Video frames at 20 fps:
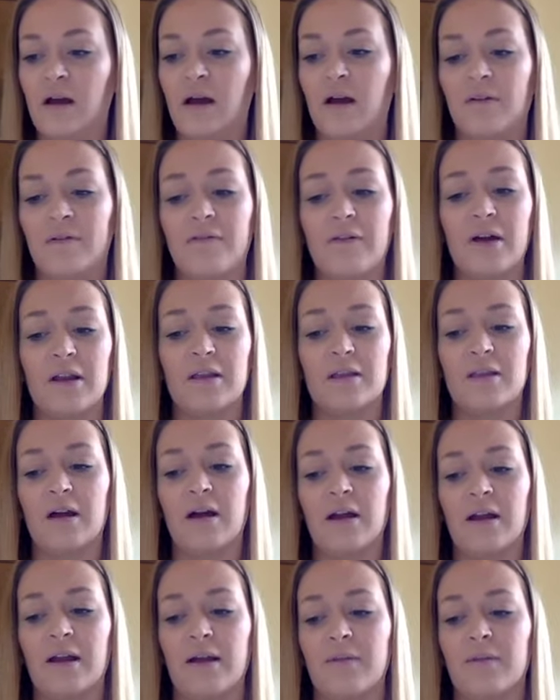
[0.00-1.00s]
A fine
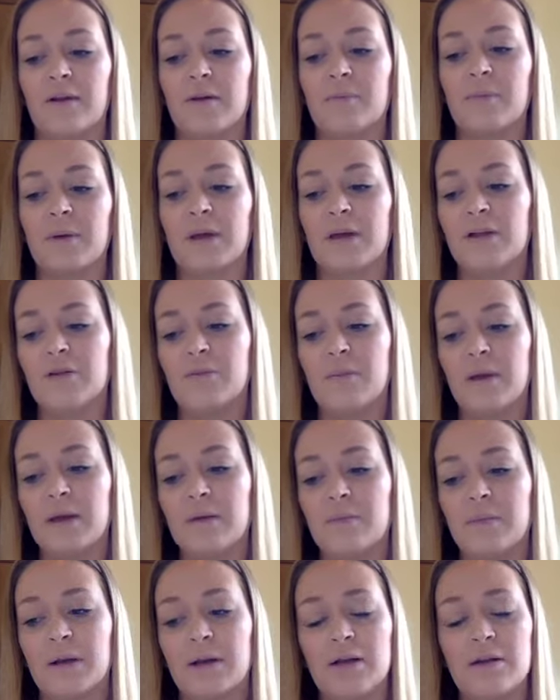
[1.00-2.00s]
thought, Eirik, but can you
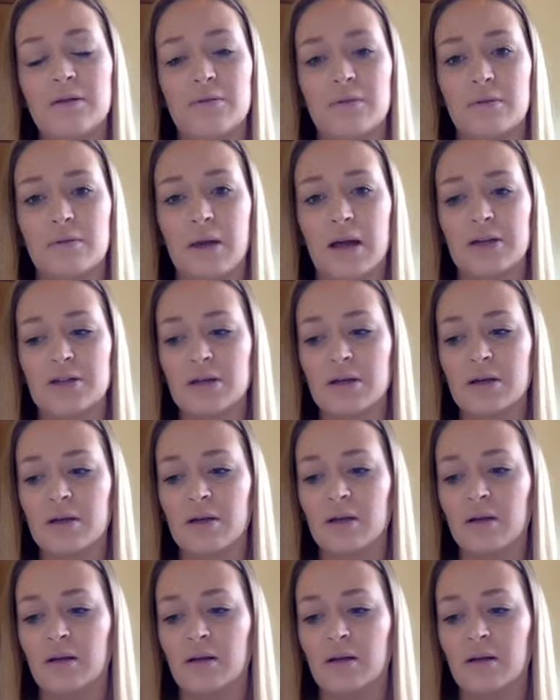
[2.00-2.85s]
make money doing magic?